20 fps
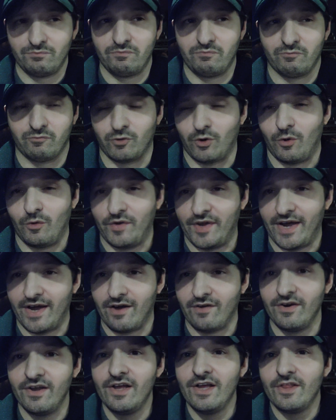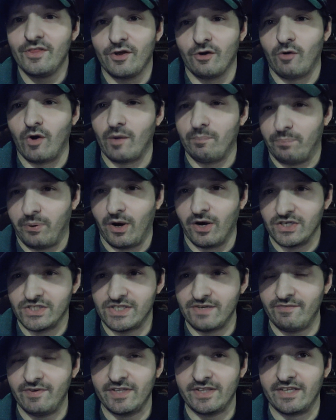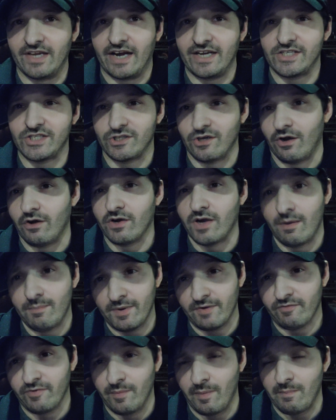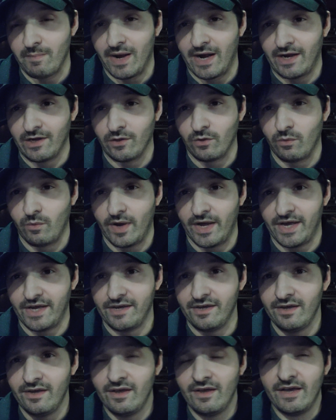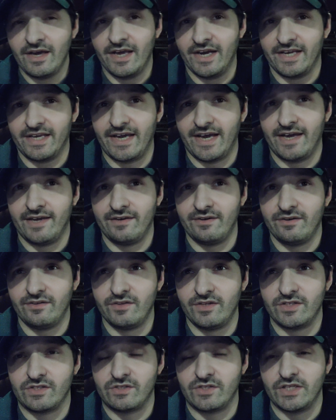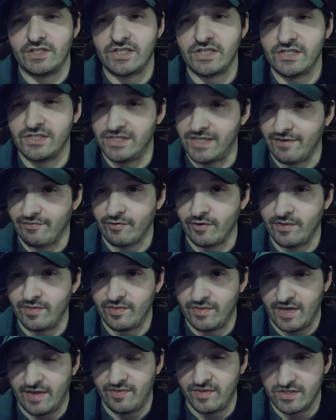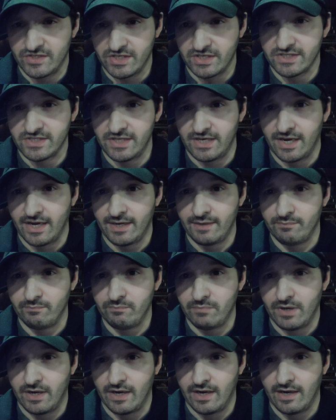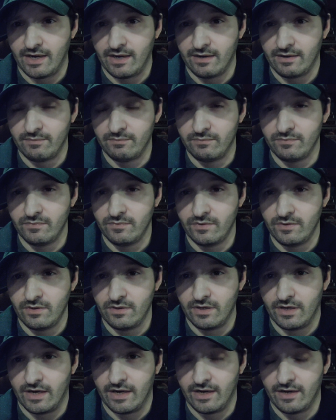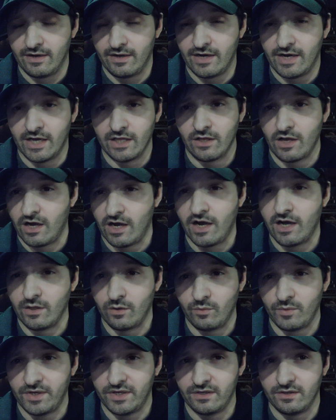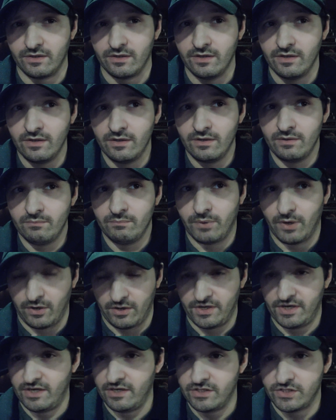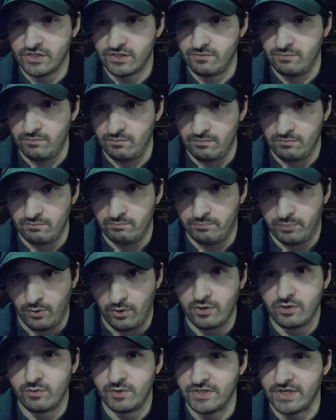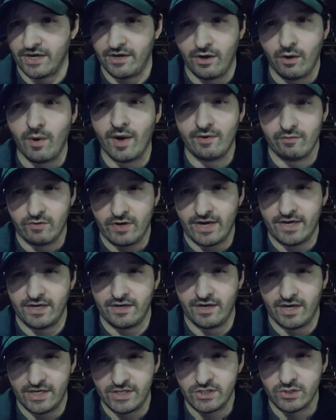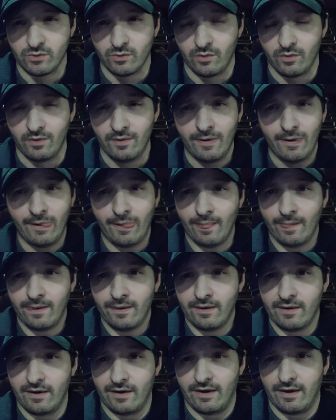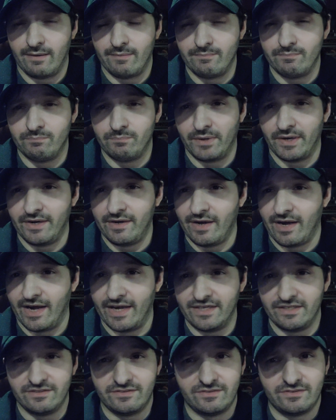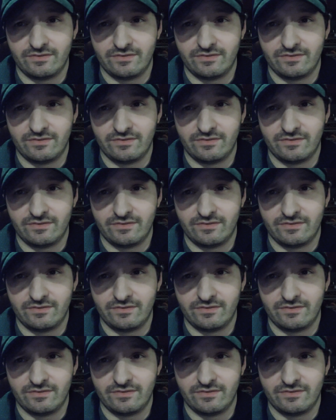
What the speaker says: rolled out. There are parts of it that I saw coming from a mile away. And again, this is different than the 69 a Hallowe'en Parties book, which I know I read in high school, but I